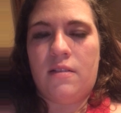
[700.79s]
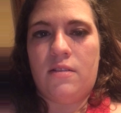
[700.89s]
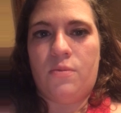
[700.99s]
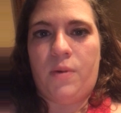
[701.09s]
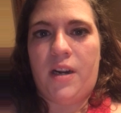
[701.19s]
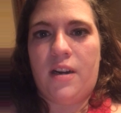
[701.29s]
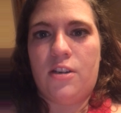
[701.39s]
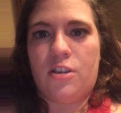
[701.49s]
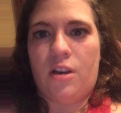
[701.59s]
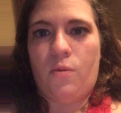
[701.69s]
it's weird. I
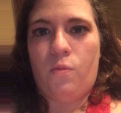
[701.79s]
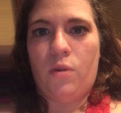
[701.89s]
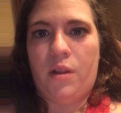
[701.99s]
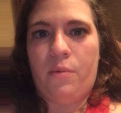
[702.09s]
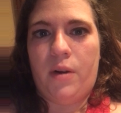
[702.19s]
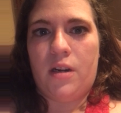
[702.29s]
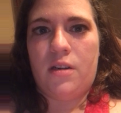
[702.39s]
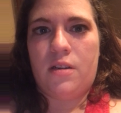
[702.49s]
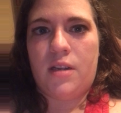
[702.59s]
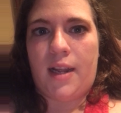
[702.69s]
just got a really weird
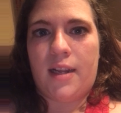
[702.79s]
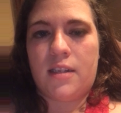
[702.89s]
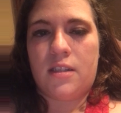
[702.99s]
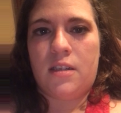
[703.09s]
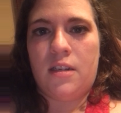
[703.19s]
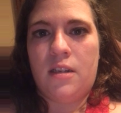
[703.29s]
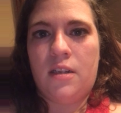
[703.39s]
text.